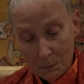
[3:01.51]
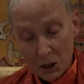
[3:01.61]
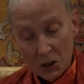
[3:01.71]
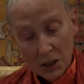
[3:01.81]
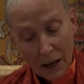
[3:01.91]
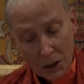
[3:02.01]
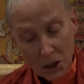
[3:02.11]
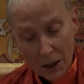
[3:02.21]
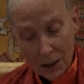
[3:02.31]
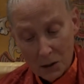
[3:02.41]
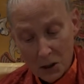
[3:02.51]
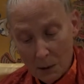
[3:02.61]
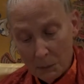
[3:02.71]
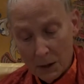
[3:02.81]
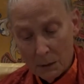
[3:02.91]
must touch against
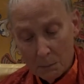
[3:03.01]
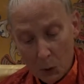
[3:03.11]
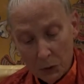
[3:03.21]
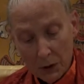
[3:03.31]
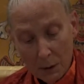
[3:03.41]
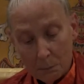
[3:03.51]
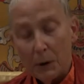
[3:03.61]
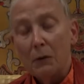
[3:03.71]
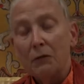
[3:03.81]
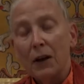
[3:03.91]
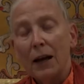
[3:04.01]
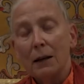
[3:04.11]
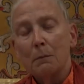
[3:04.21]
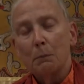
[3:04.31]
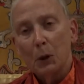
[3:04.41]
something both above
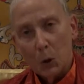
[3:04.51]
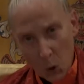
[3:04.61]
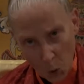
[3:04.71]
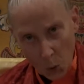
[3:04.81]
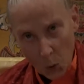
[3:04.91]
and below.